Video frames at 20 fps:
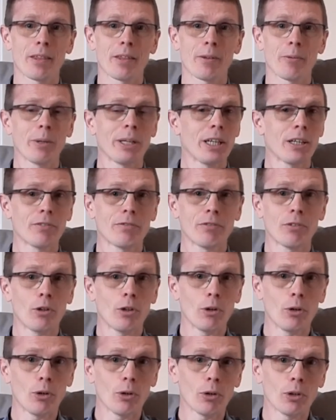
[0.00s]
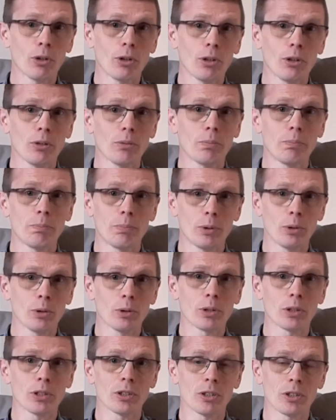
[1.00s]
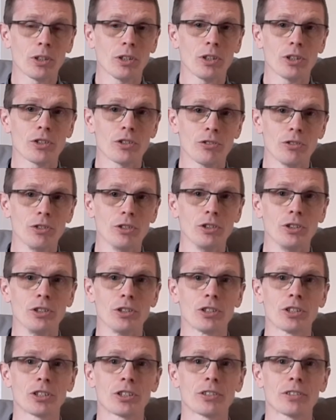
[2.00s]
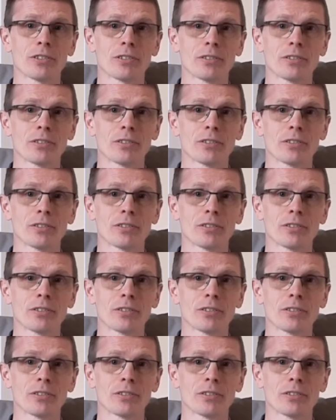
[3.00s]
We have all broken God's rules,